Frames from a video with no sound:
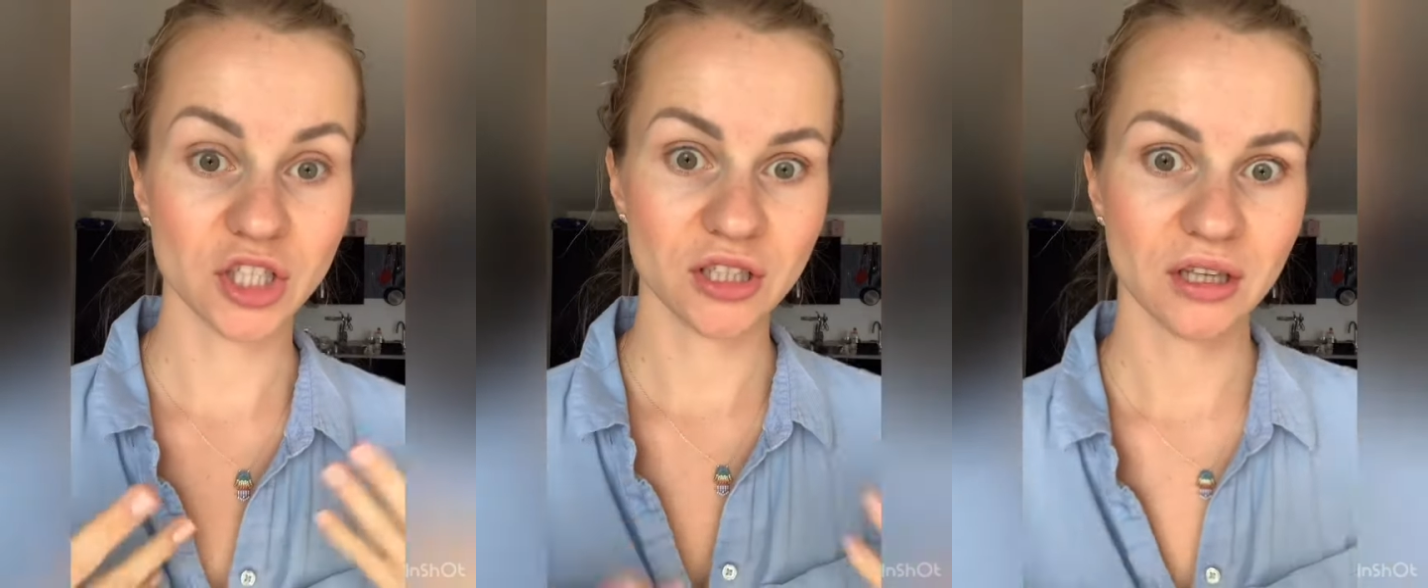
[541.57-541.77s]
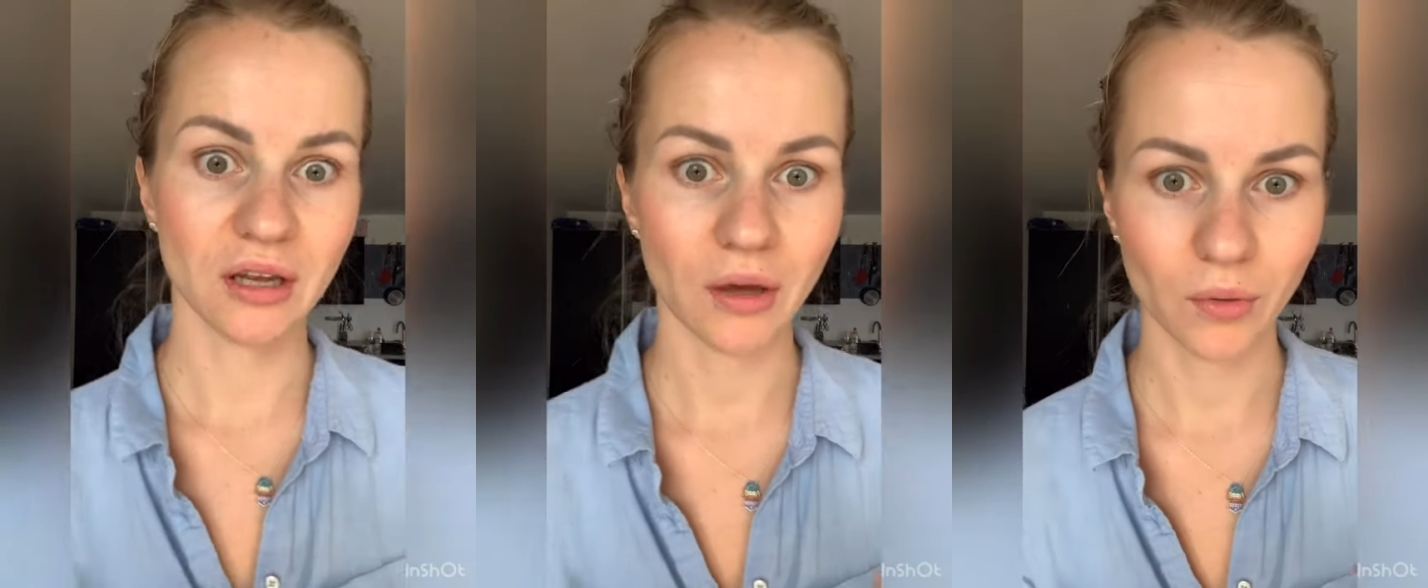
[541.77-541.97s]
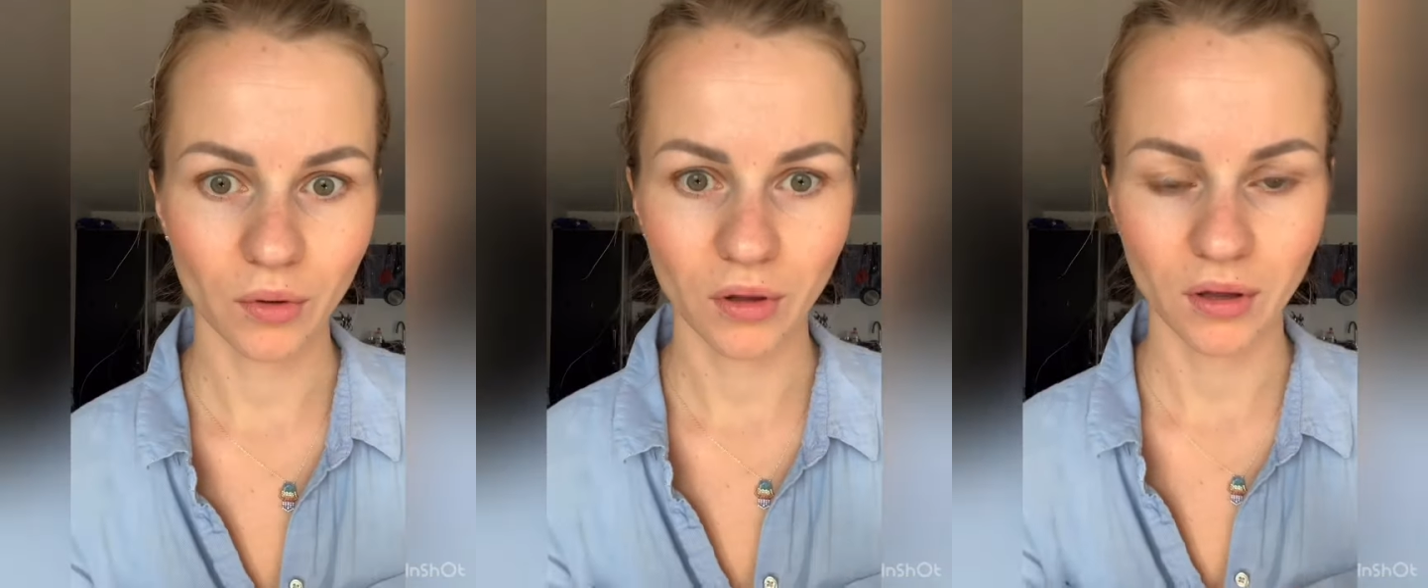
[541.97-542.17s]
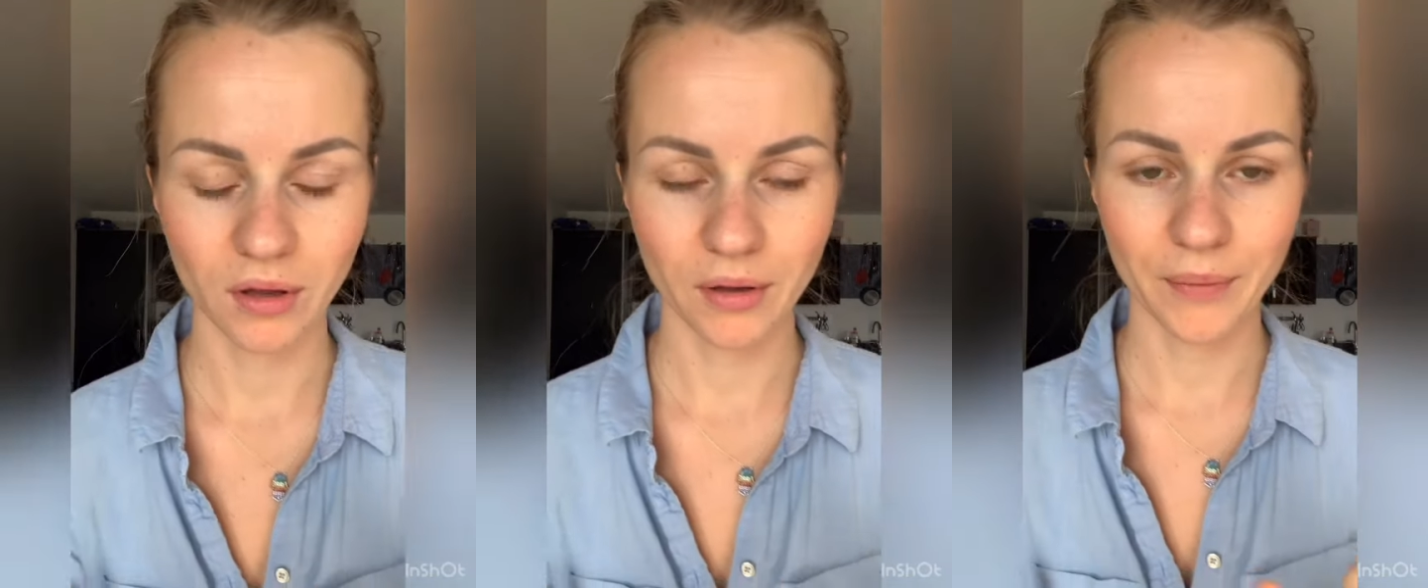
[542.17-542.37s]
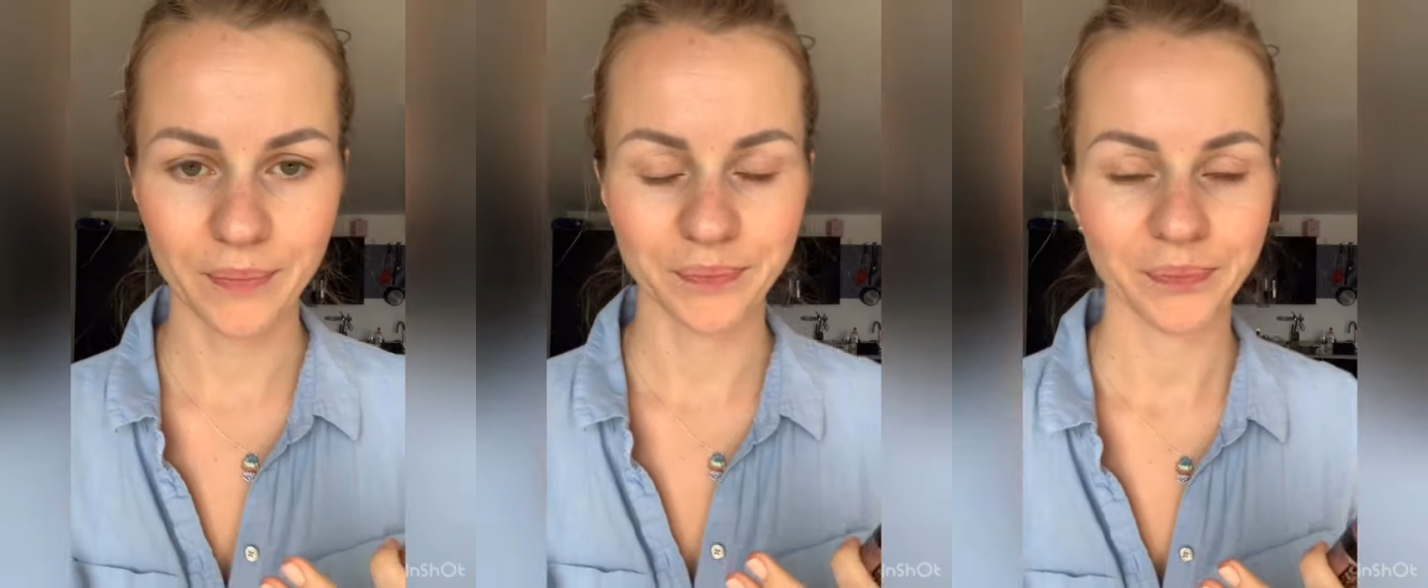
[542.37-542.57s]
that
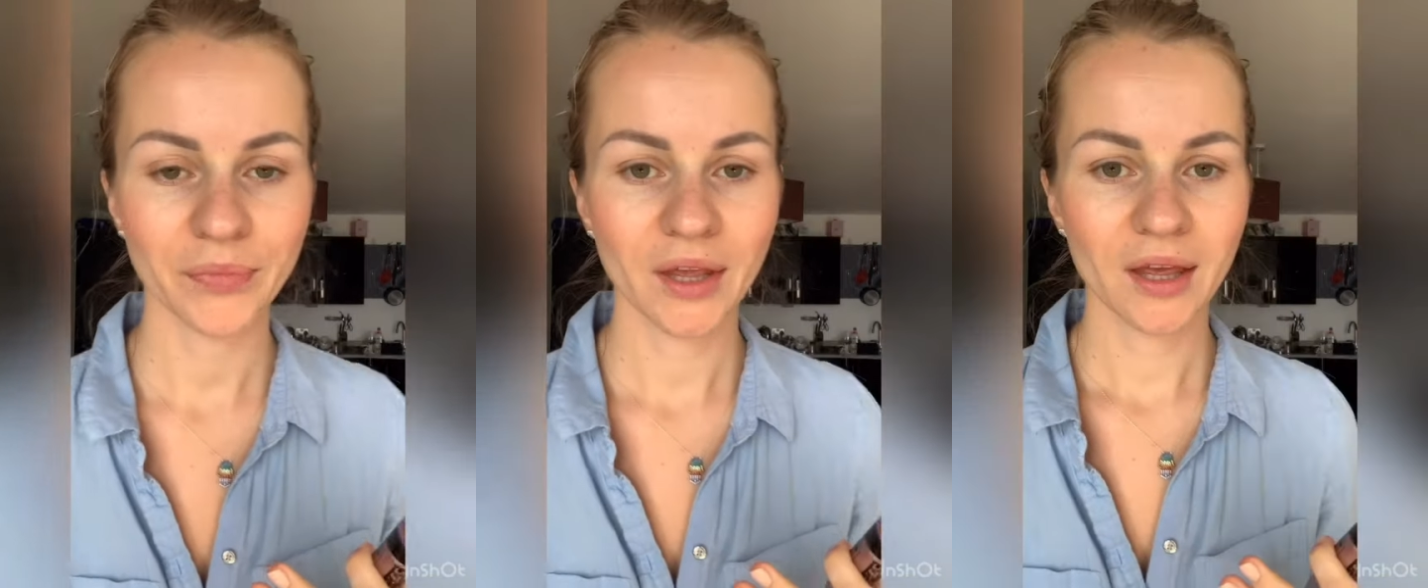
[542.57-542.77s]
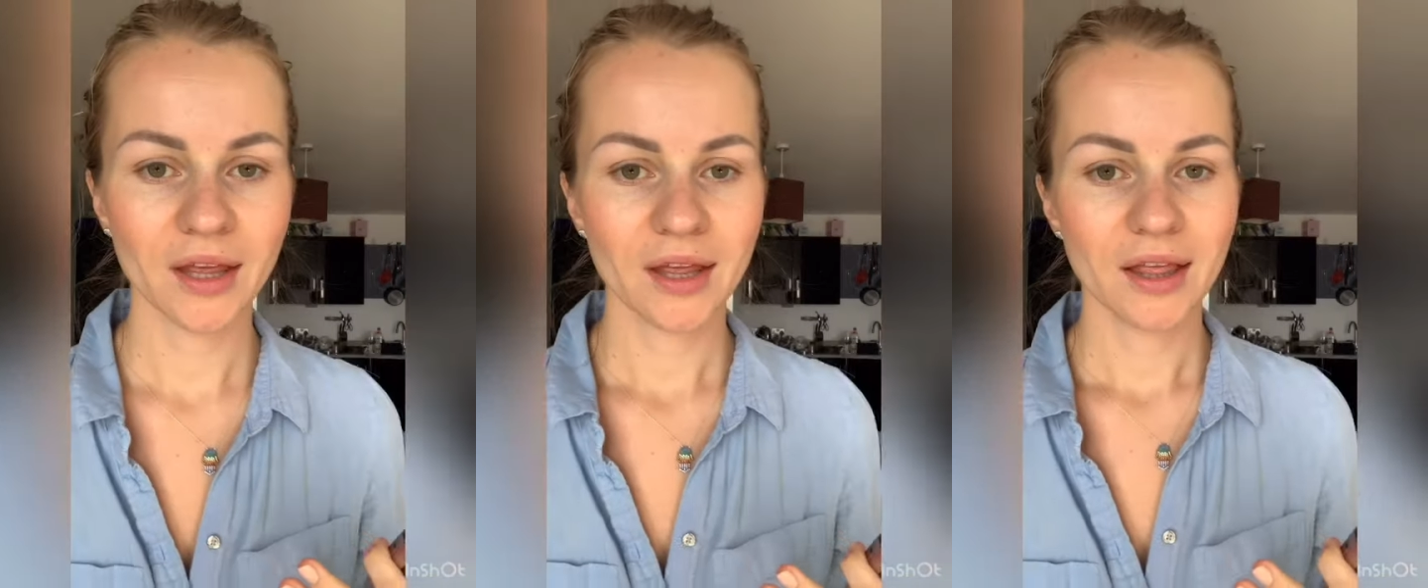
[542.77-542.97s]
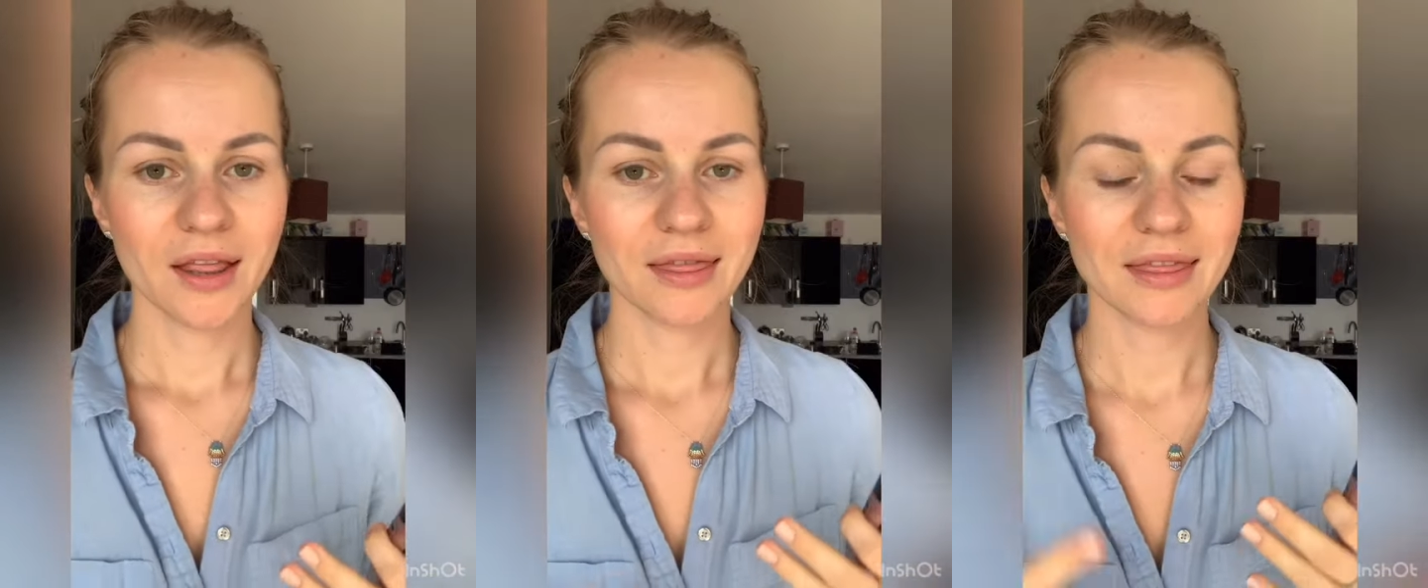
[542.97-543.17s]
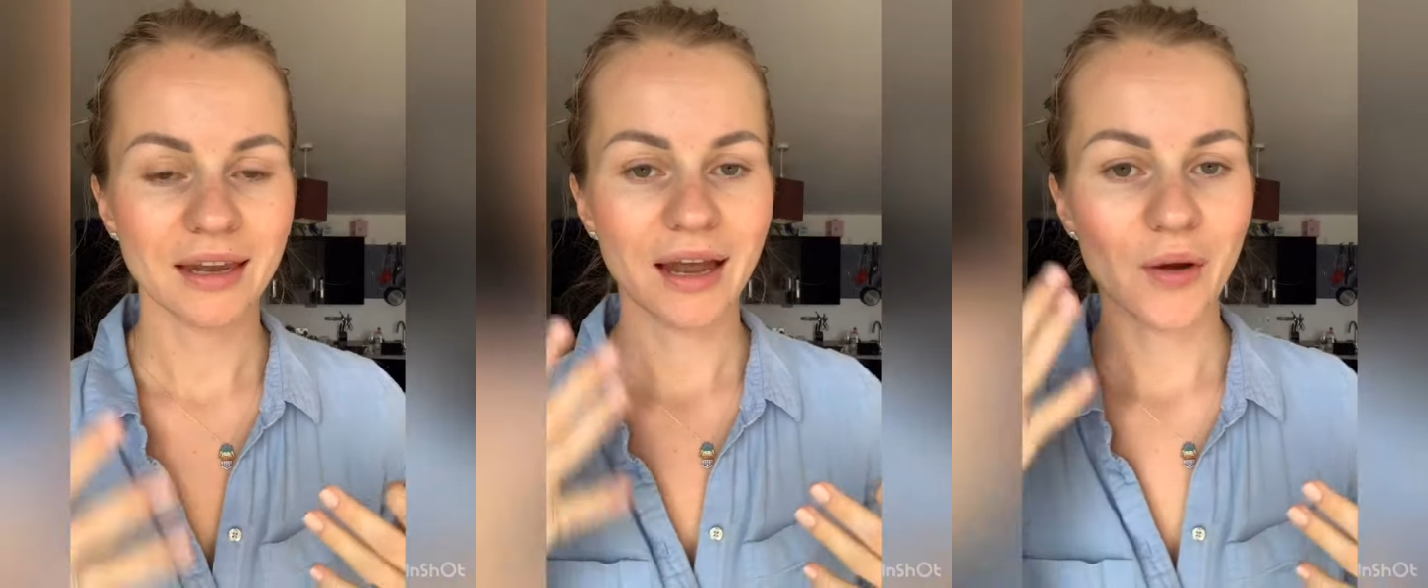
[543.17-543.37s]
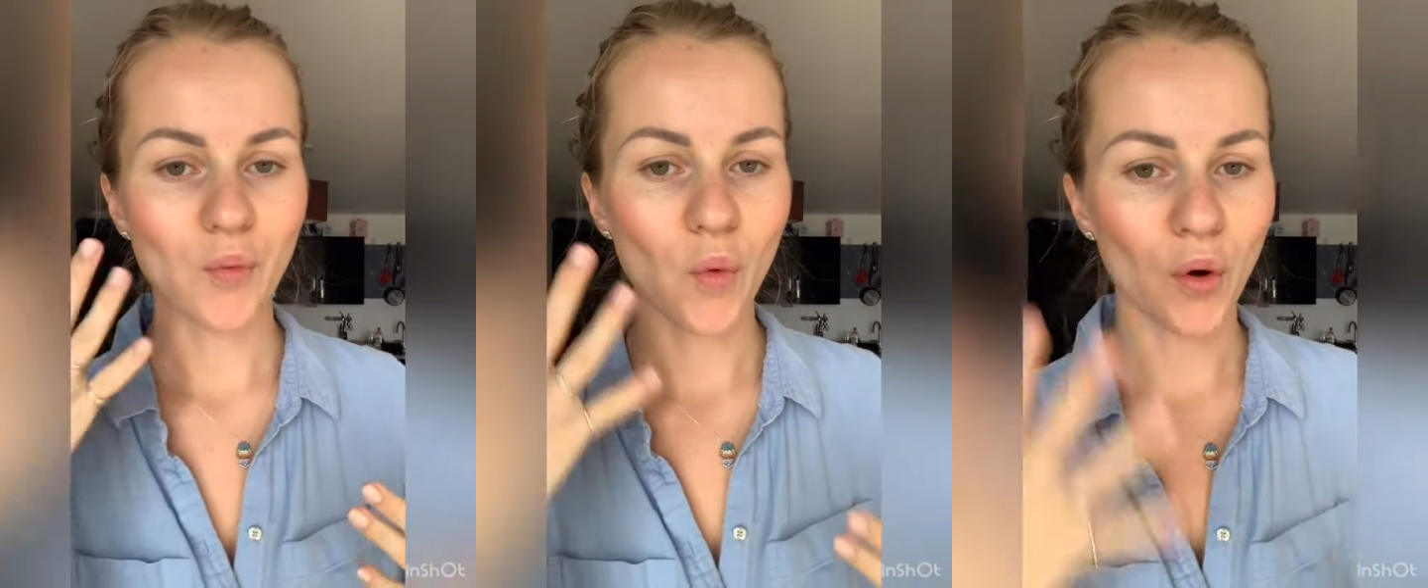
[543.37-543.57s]

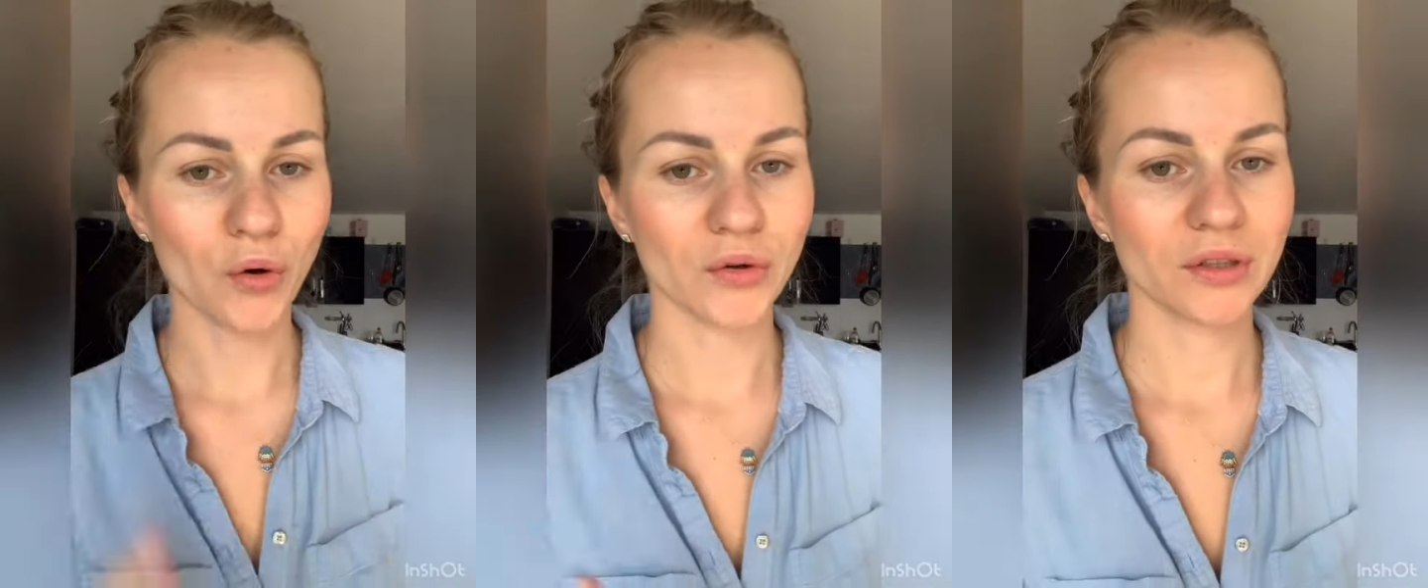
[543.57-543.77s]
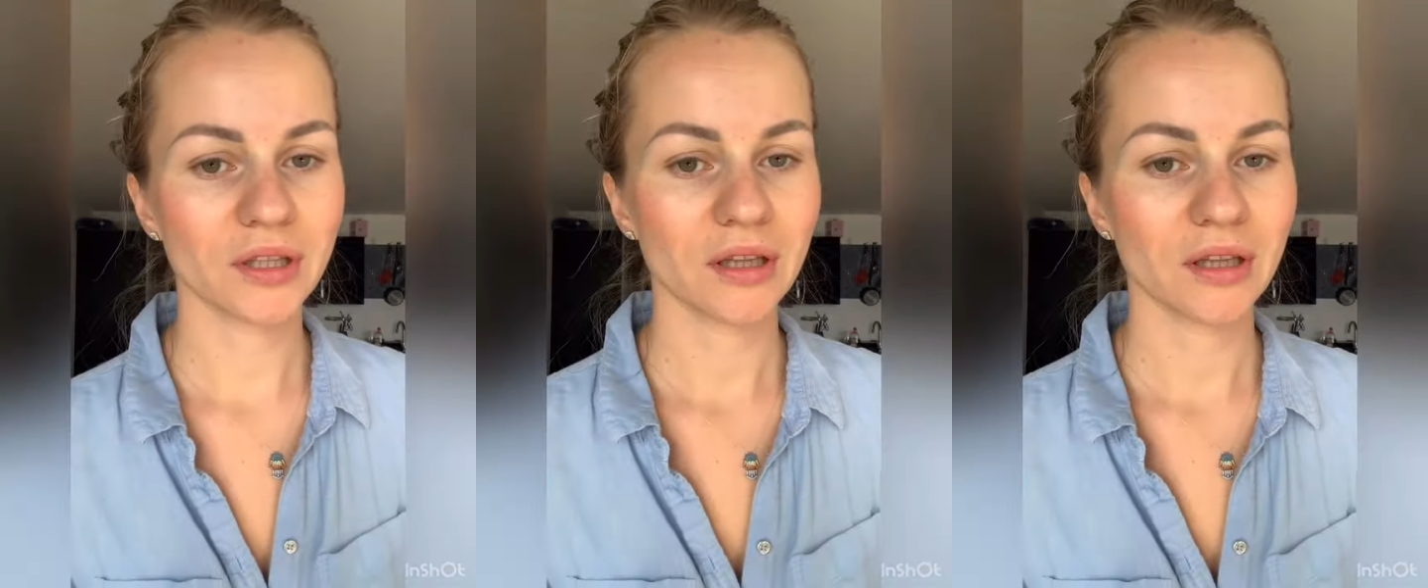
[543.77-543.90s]
I want,